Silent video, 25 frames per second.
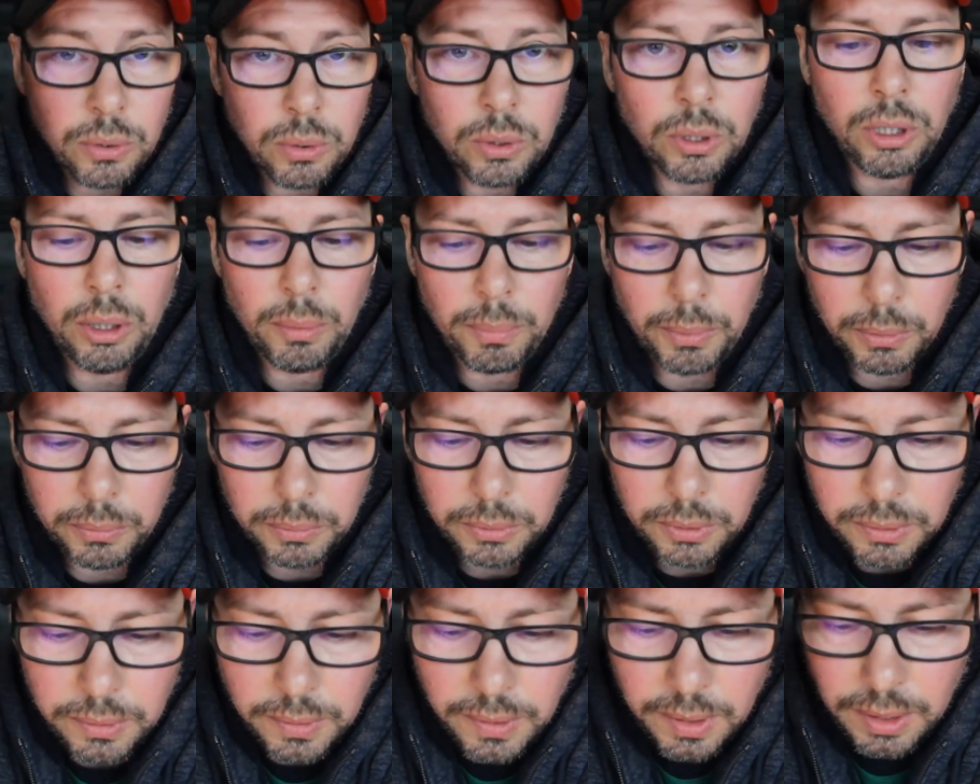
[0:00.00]
talk
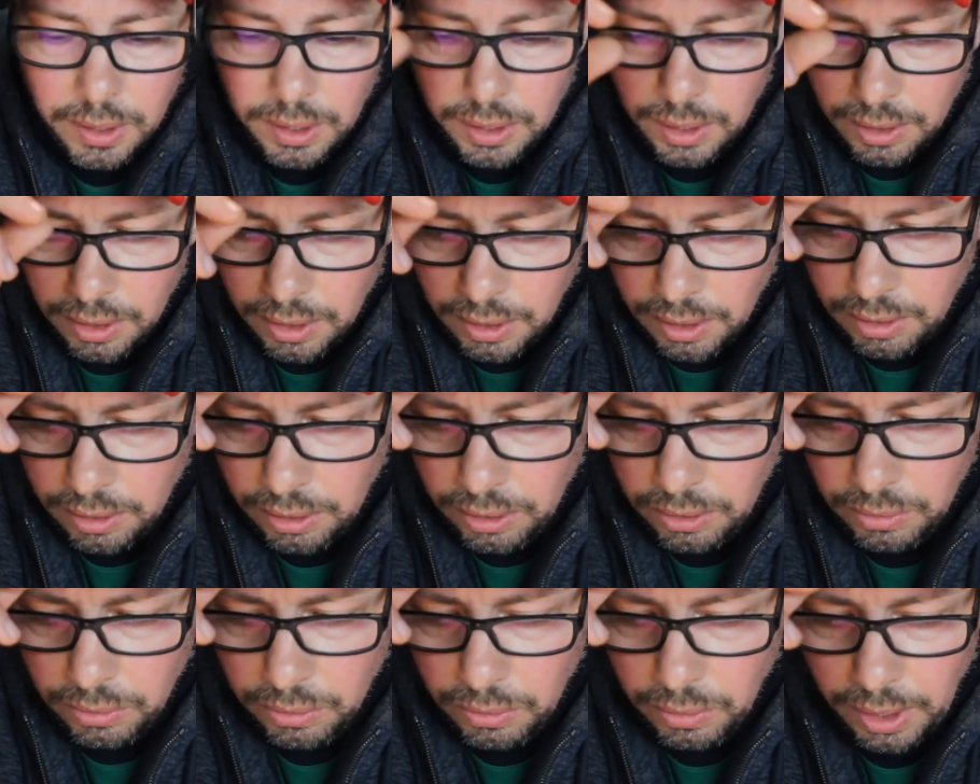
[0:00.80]
about,
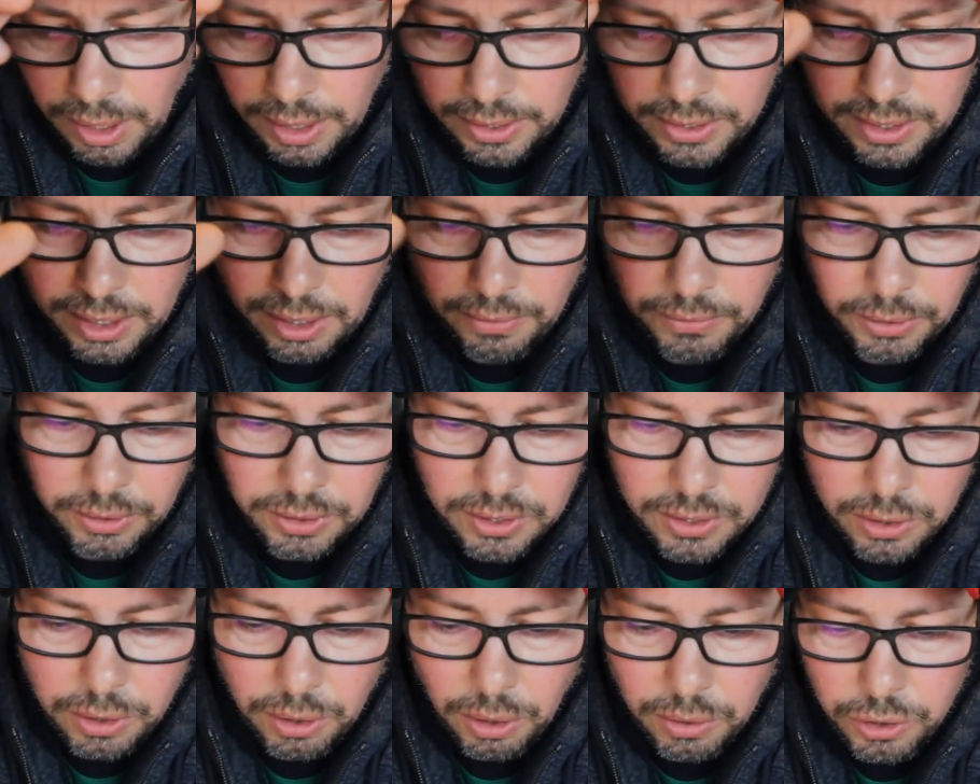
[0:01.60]
you know, let's have a
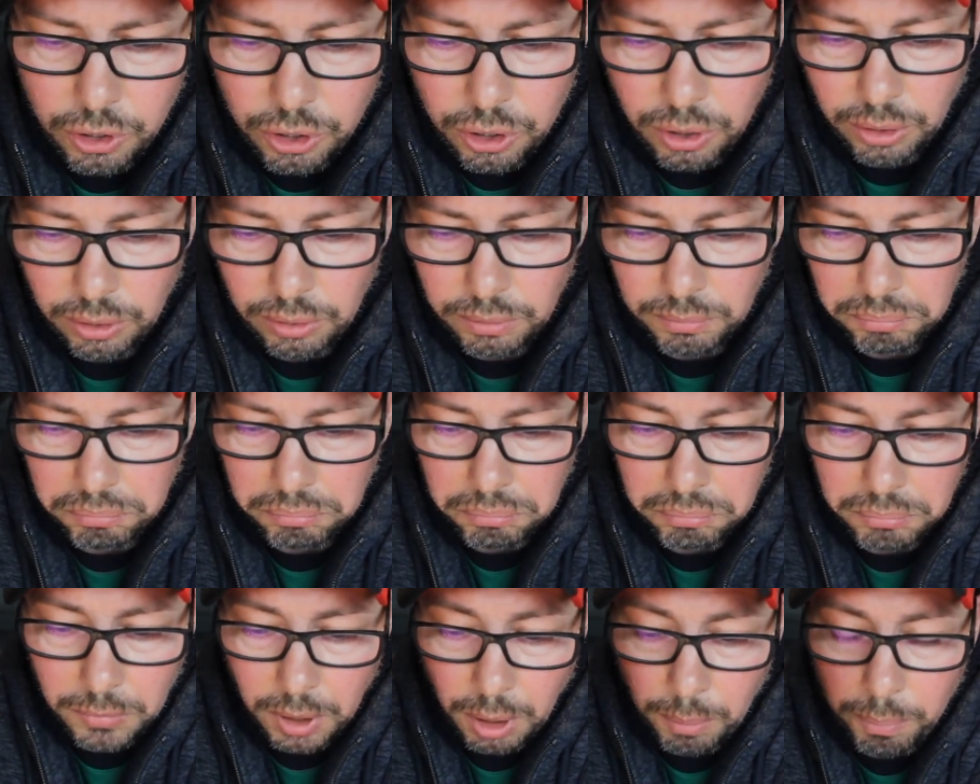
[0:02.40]
discussion
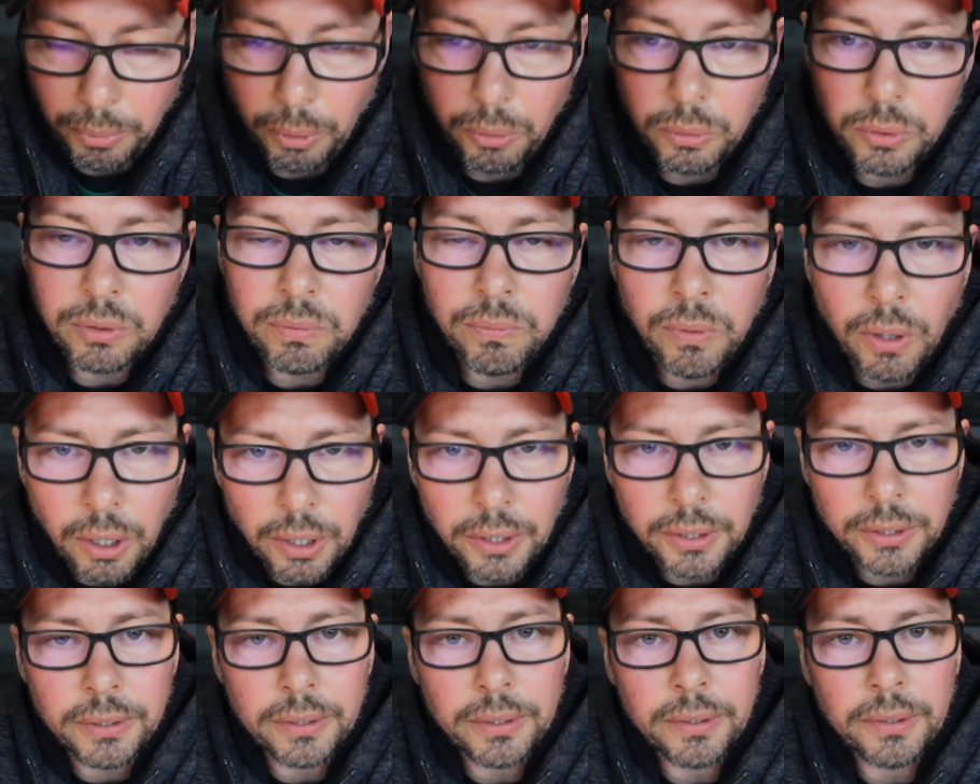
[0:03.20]
about
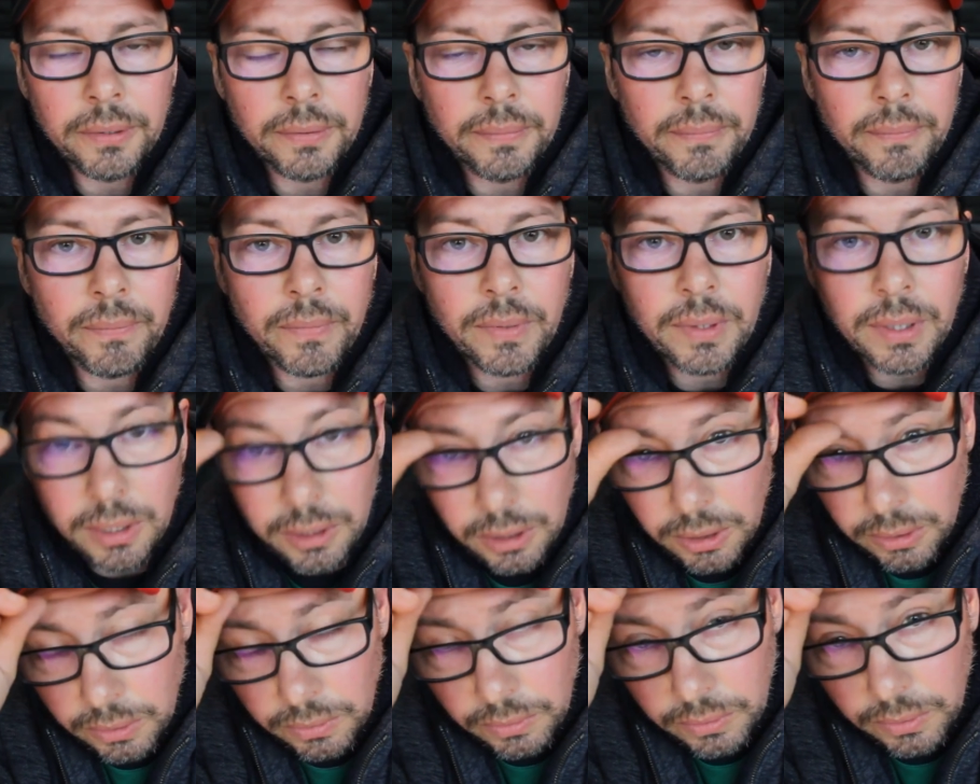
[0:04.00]
what,
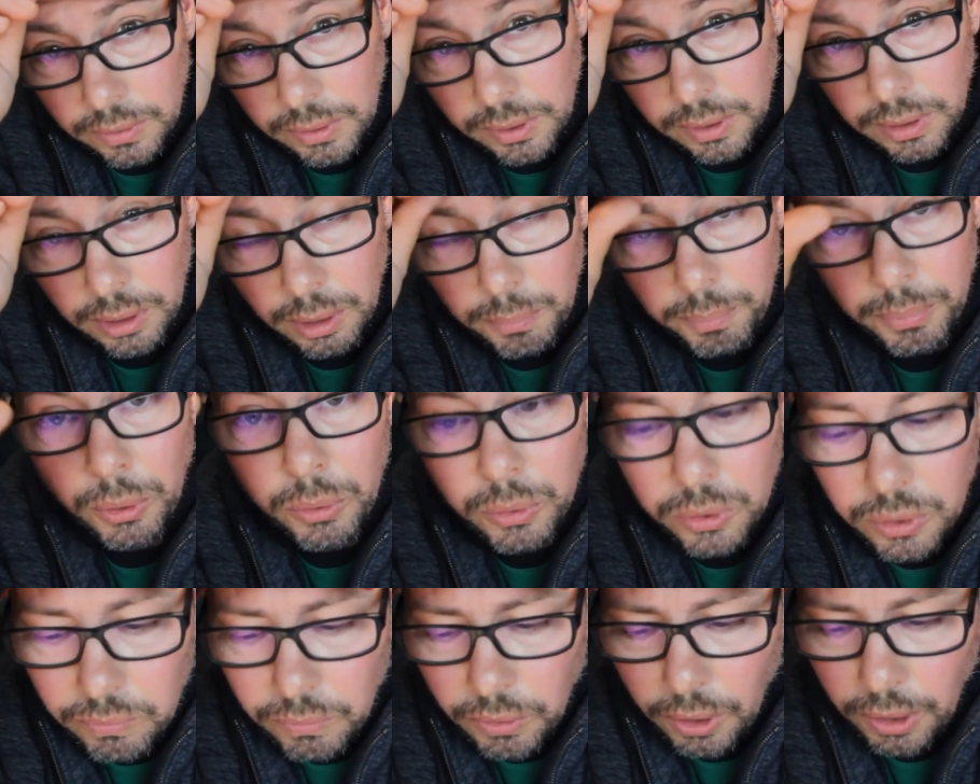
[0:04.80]
you know,
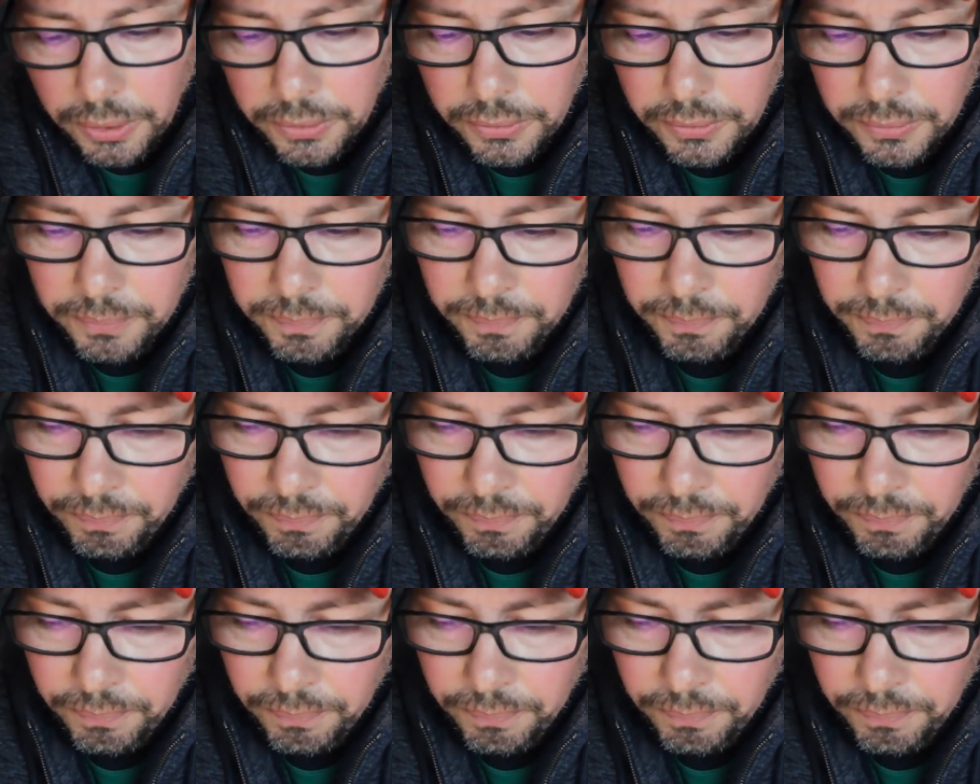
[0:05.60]
about what?